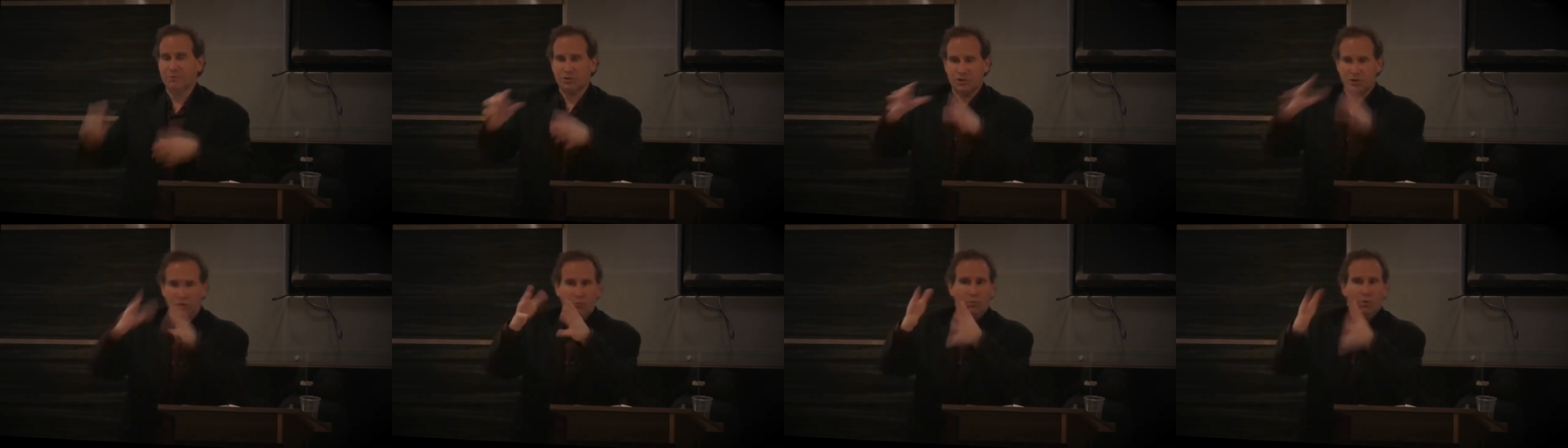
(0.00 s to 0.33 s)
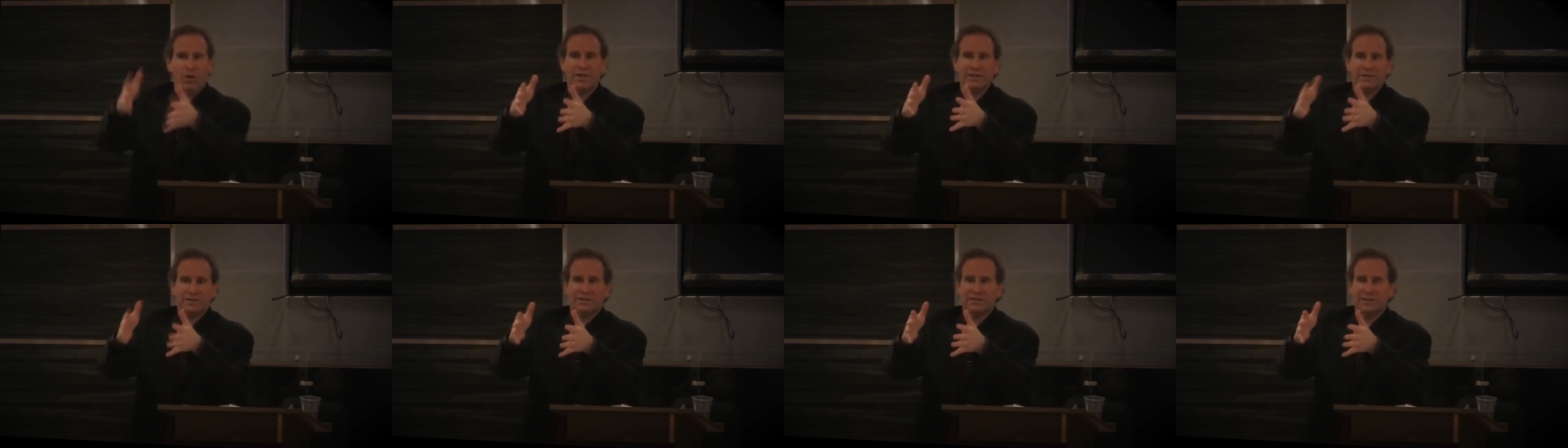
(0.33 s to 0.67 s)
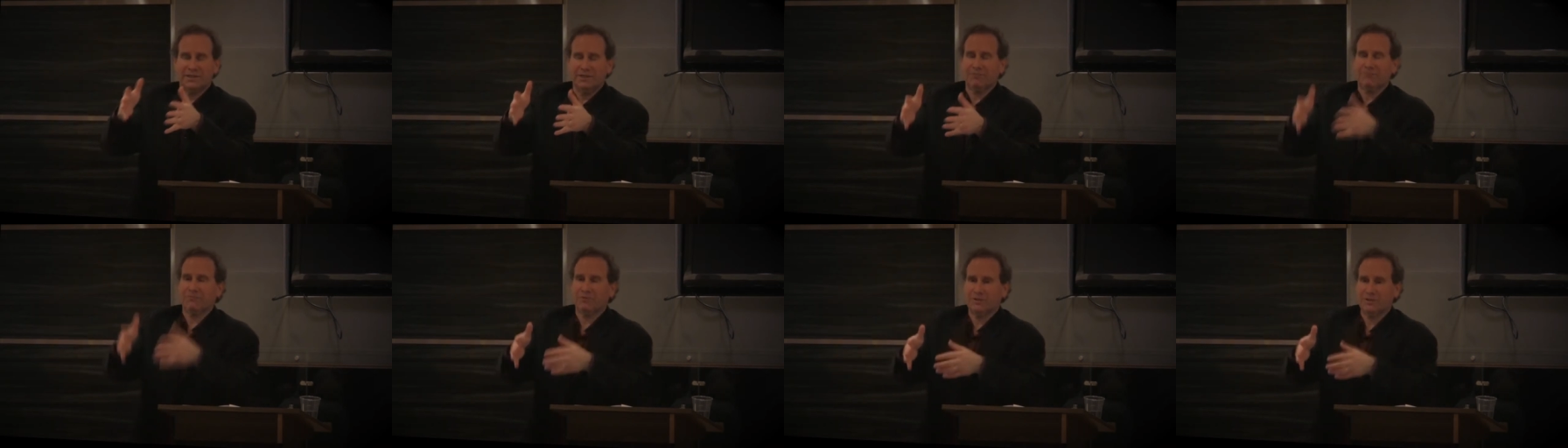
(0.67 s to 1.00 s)
and you go, what is the
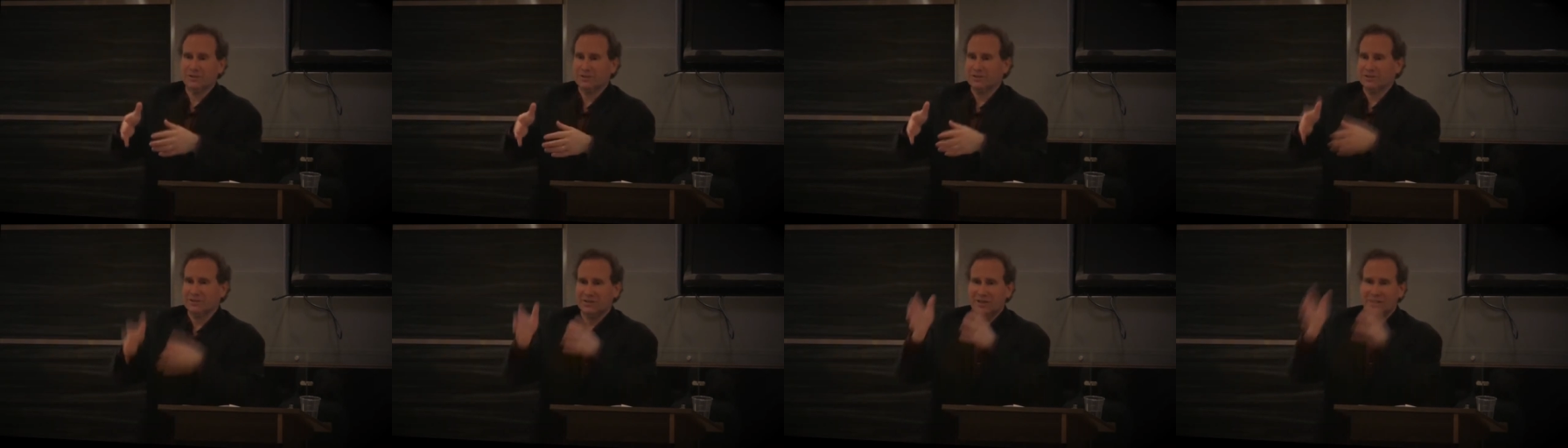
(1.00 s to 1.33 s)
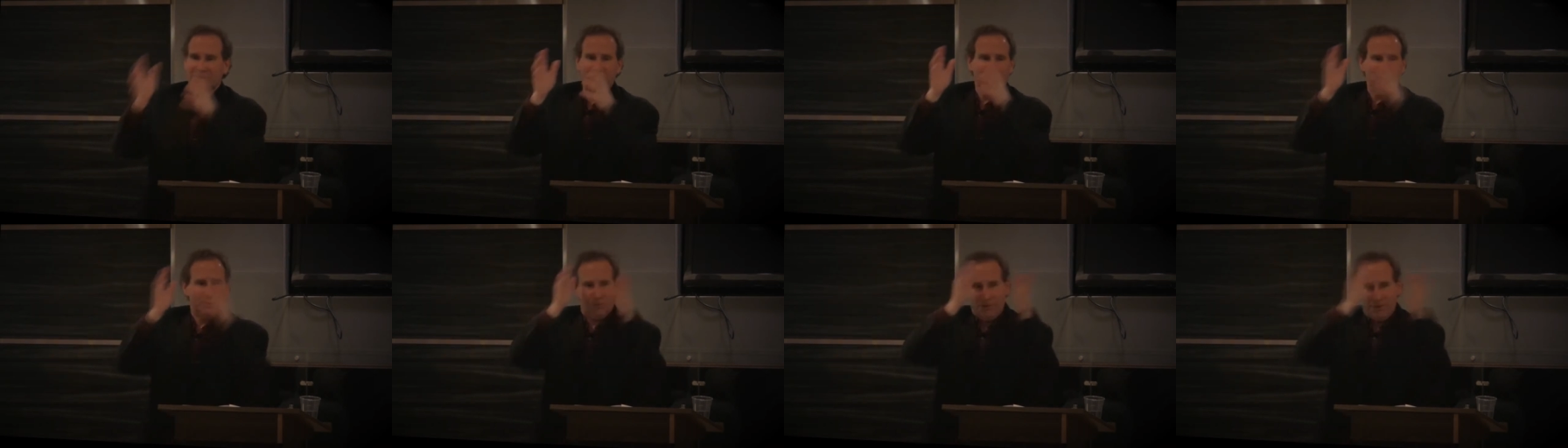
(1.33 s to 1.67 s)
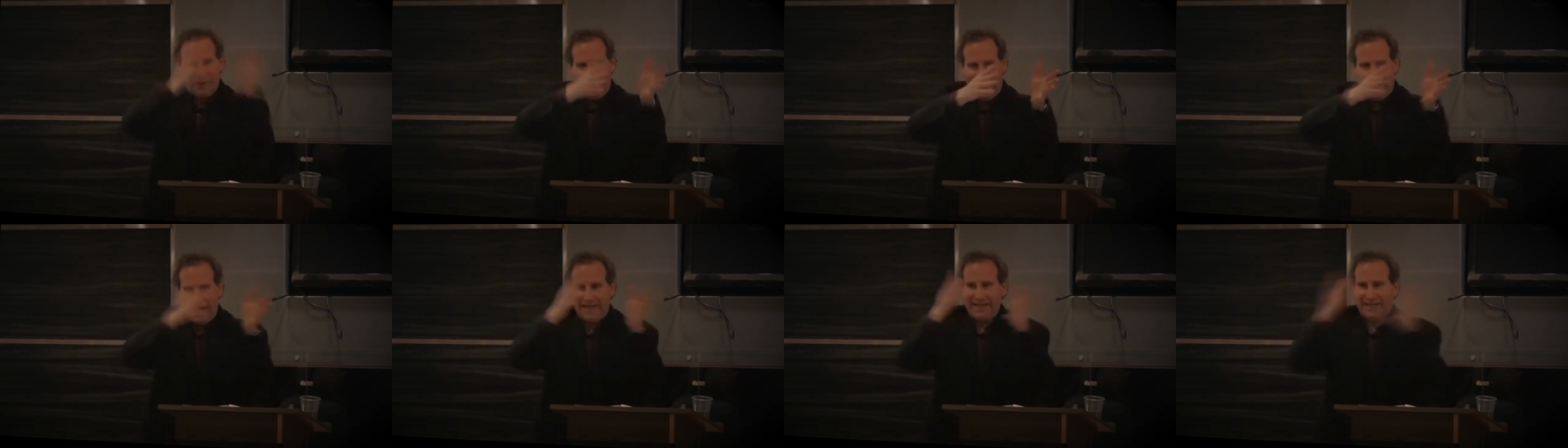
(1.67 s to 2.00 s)
difference between
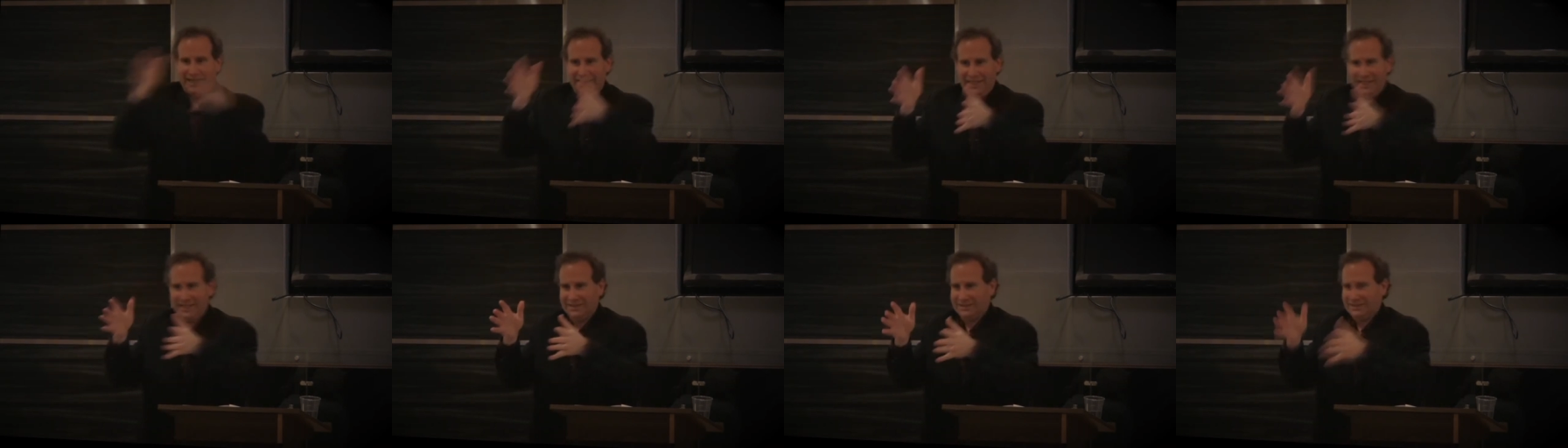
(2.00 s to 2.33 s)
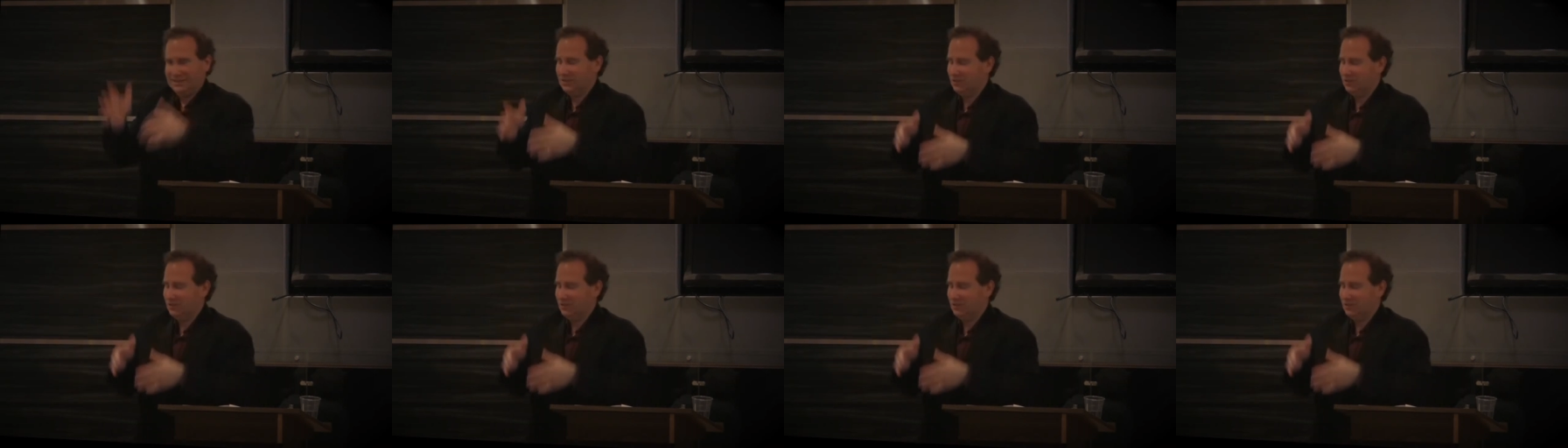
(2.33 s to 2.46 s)
that and this?